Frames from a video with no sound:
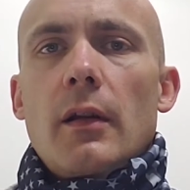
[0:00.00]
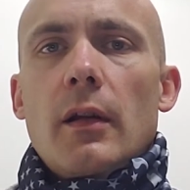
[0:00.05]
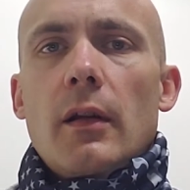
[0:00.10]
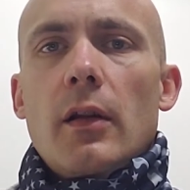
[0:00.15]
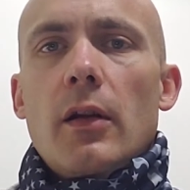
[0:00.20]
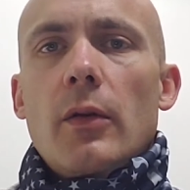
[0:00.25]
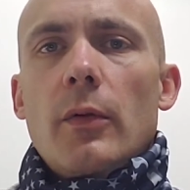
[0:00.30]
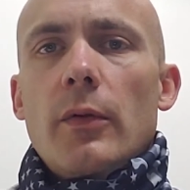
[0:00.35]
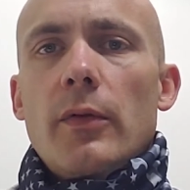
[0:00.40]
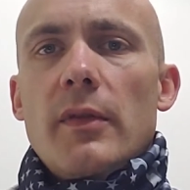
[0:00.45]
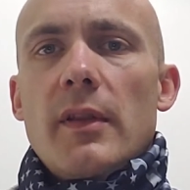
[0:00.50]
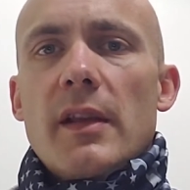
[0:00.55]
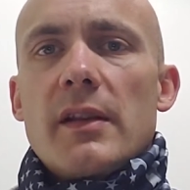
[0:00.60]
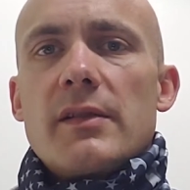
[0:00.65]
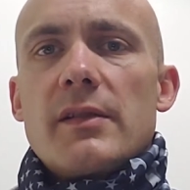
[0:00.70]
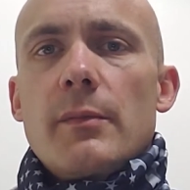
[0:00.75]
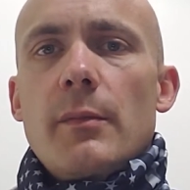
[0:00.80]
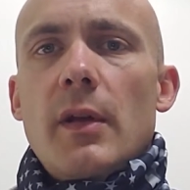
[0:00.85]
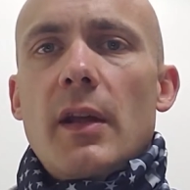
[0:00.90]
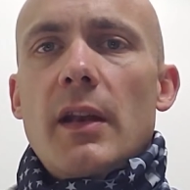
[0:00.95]
along with
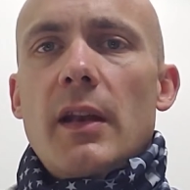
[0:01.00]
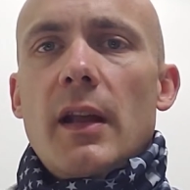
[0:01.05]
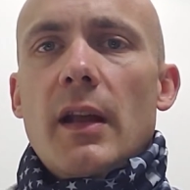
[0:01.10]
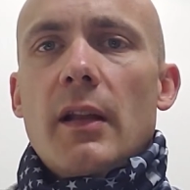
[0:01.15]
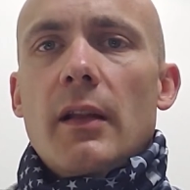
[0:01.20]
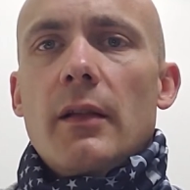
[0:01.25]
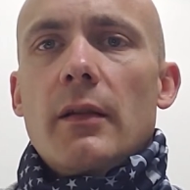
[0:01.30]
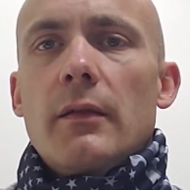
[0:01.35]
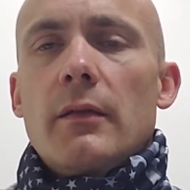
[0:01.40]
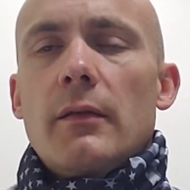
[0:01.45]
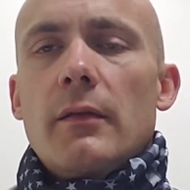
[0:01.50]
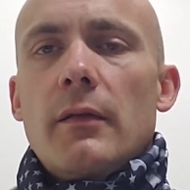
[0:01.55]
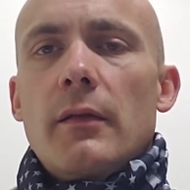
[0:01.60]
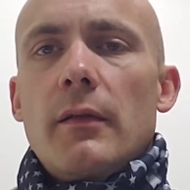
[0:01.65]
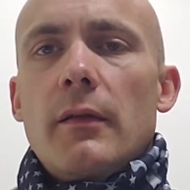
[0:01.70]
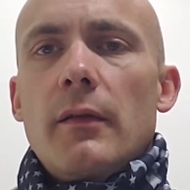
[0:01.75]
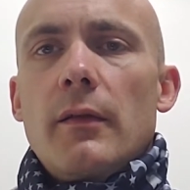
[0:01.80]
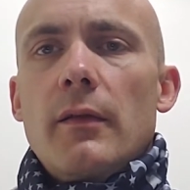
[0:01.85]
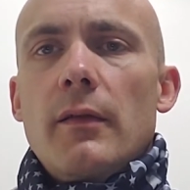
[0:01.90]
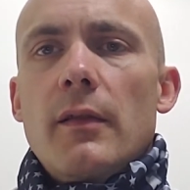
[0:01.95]
Nelson Mandela,
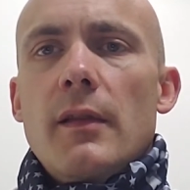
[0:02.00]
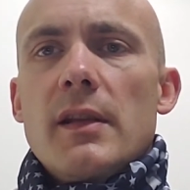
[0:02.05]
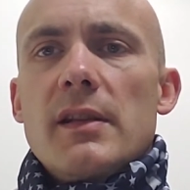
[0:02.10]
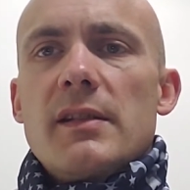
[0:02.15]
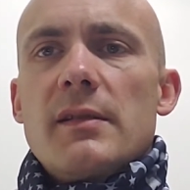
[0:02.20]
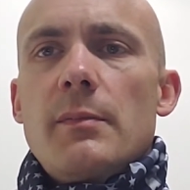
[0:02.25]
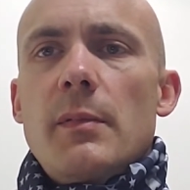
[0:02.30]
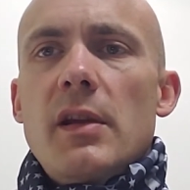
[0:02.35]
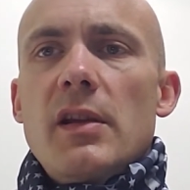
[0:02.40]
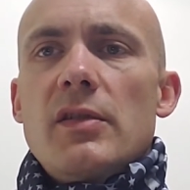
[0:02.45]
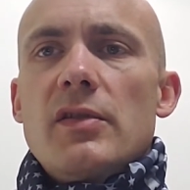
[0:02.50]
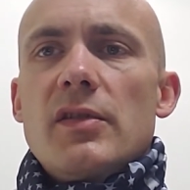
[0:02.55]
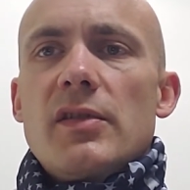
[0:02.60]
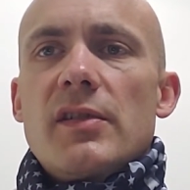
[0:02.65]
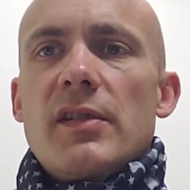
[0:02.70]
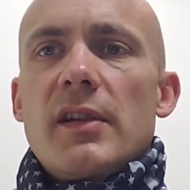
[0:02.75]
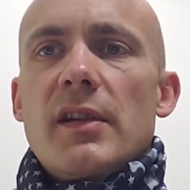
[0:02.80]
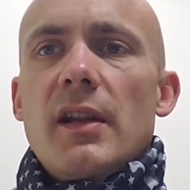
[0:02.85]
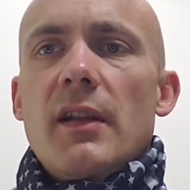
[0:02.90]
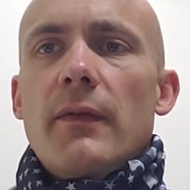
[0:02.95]
this speech is
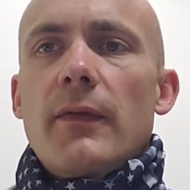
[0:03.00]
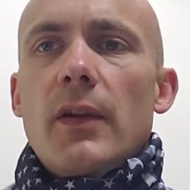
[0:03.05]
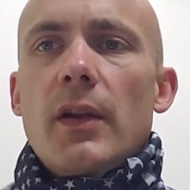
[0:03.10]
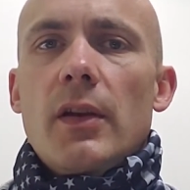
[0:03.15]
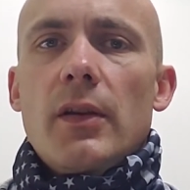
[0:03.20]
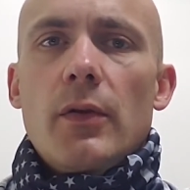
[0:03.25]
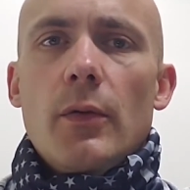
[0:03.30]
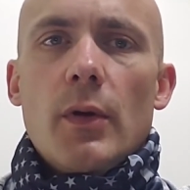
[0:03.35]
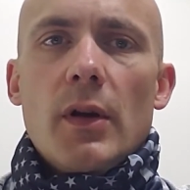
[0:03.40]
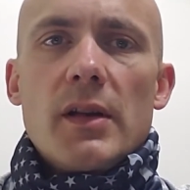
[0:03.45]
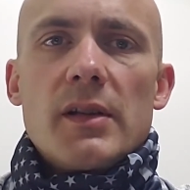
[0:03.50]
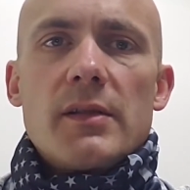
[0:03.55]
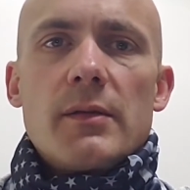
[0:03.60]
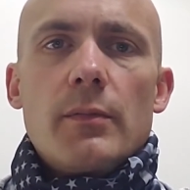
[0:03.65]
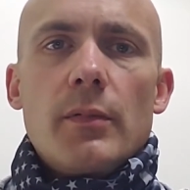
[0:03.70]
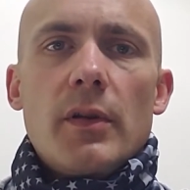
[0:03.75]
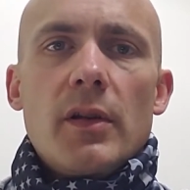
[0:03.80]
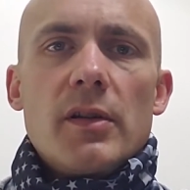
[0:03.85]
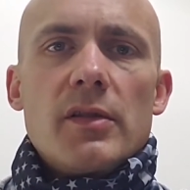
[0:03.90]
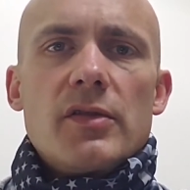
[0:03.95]
significant to us
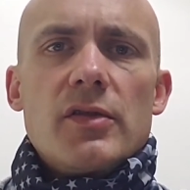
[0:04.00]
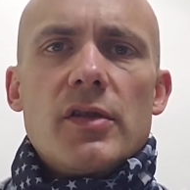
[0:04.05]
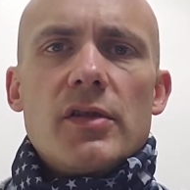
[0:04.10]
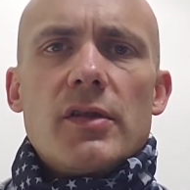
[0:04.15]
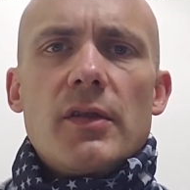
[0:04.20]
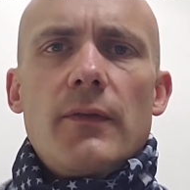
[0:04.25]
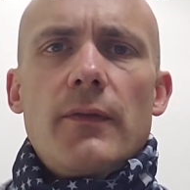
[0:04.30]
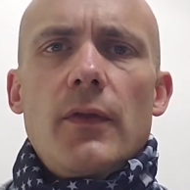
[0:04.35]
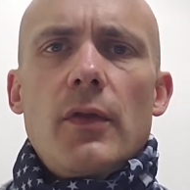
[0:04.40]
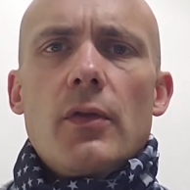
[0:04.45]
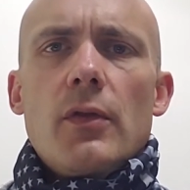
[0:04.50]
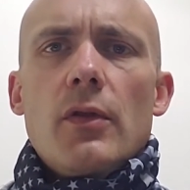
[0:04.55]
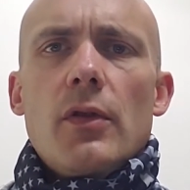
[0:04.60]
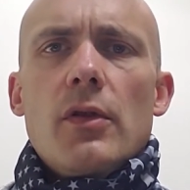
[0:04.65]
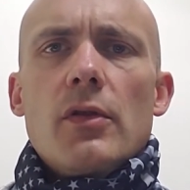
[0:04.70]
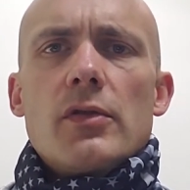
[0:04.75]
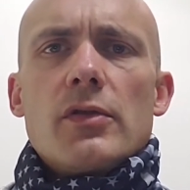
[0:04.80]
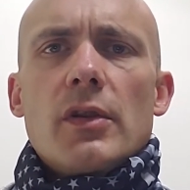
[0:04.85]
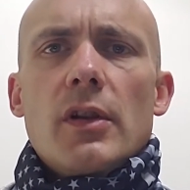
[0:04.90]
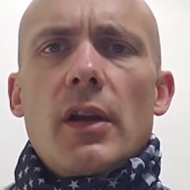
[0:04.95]
because just a few
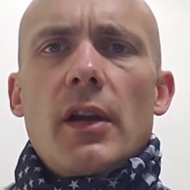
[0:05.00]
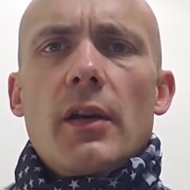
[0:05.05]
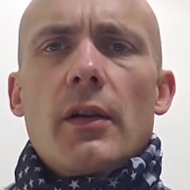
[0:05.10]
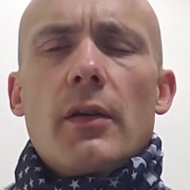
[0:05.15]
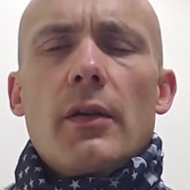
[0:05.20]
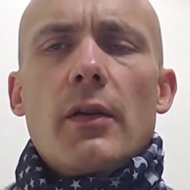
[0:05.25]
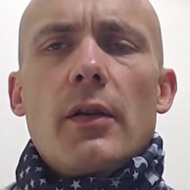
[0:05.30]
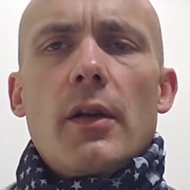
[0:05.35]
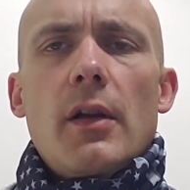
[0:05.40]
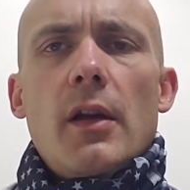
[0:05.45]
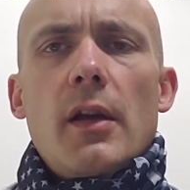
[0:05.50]
years later,